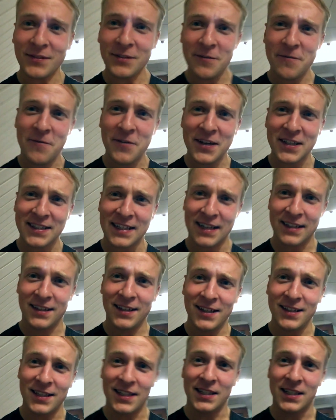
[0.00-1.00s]
things like
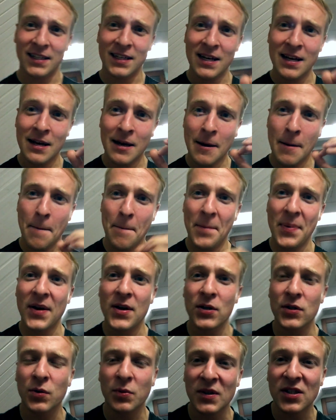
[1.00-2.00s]
this is
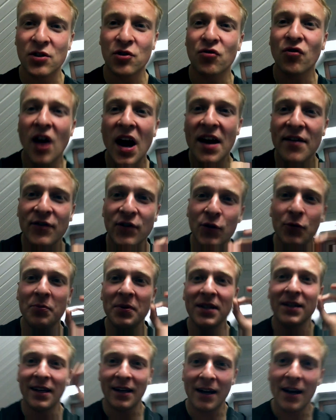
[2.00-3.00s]
because we strive to
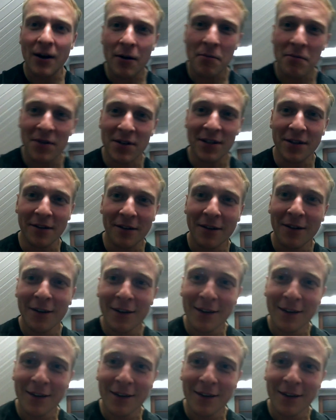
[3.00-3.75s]
be in a harmony.